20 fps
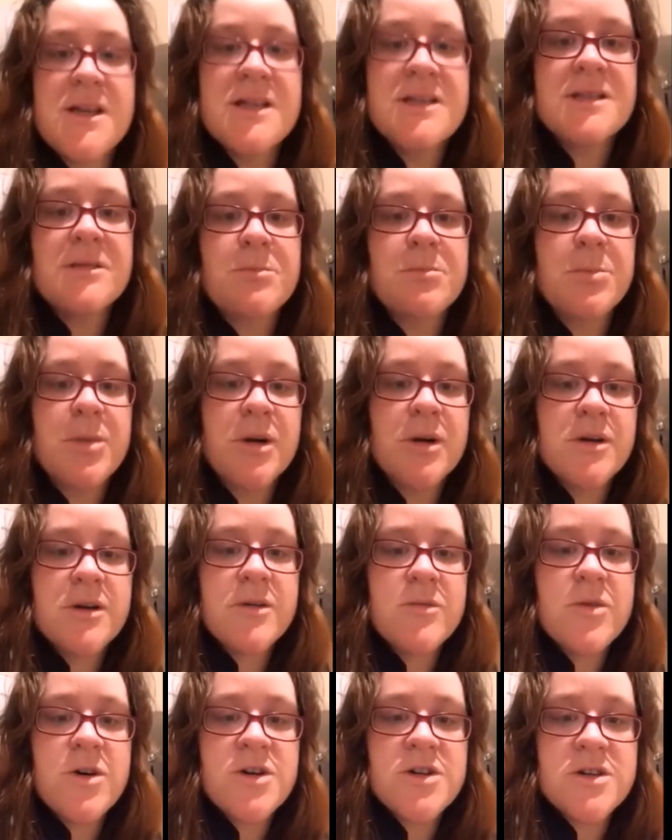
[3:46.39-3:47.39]
needs
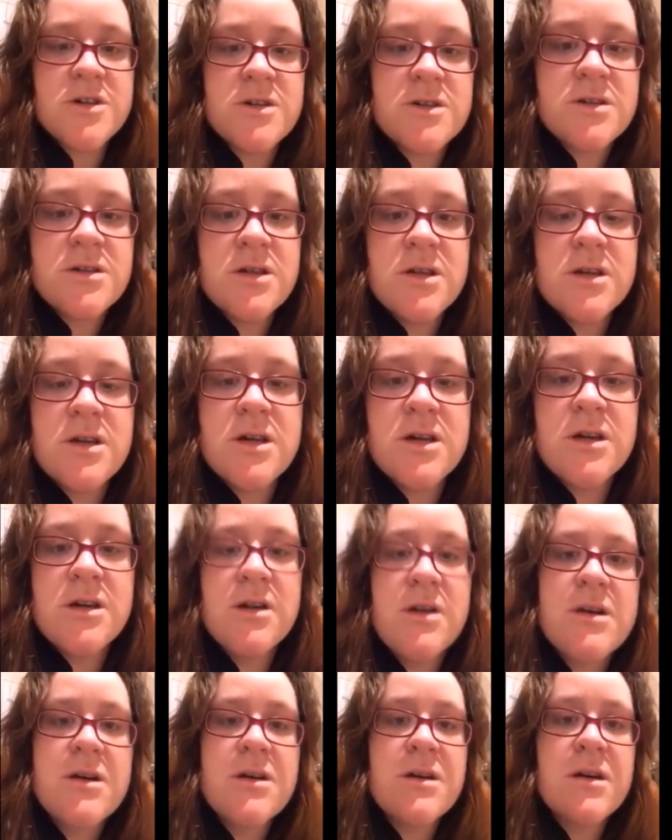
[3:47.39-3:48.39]
bloody washing and I
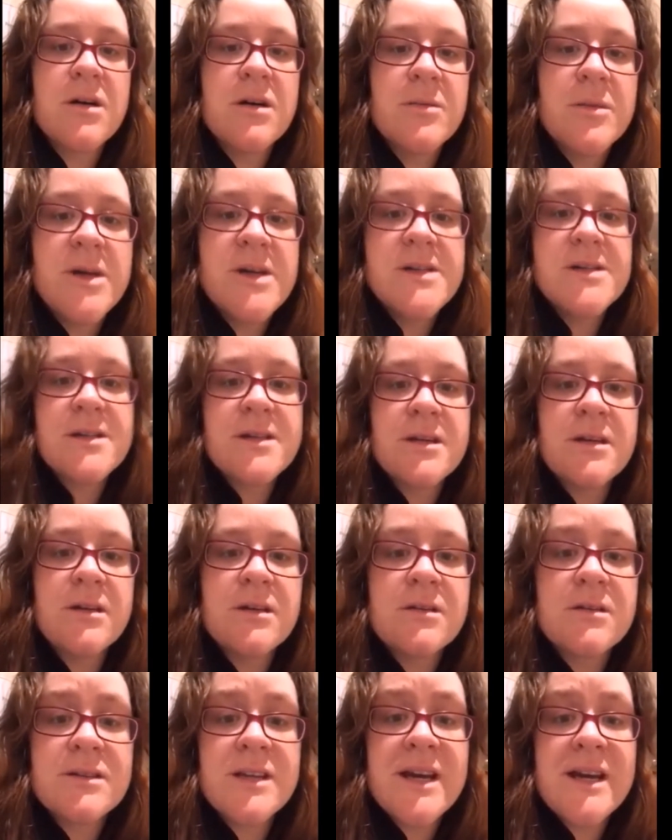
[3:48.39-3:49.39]
look a mess and I
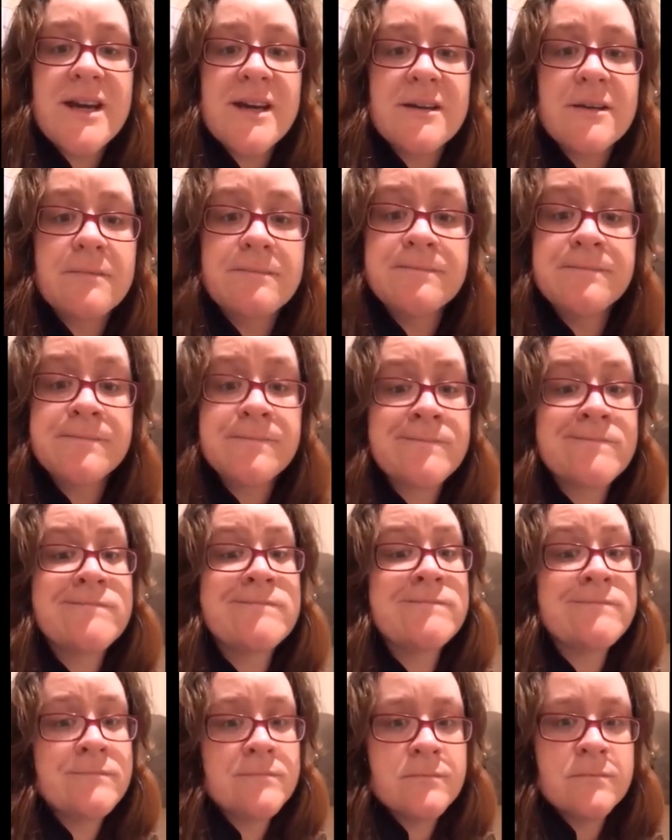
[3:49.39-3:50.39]
look tired.
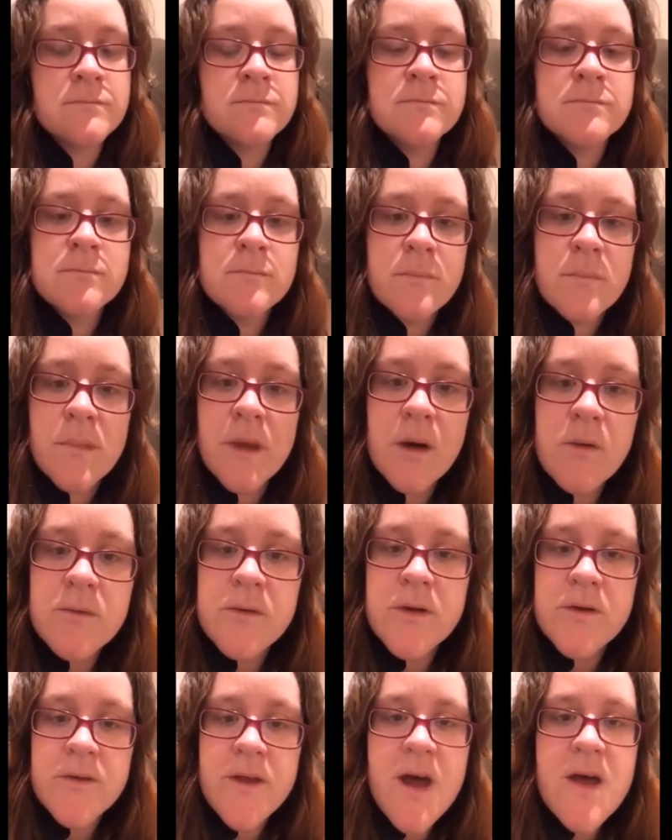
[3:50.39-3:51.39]
No,
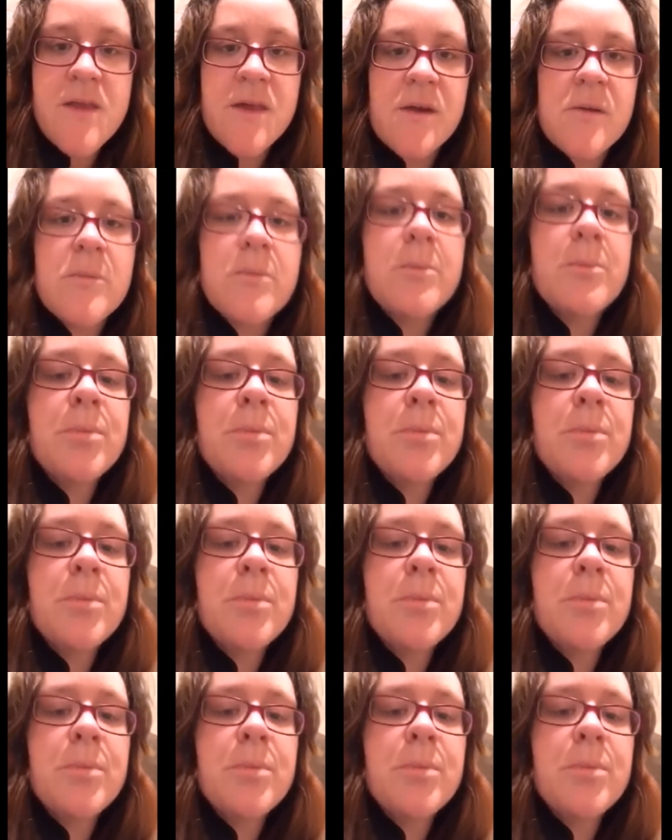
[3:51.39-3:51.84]
nope, you're there then.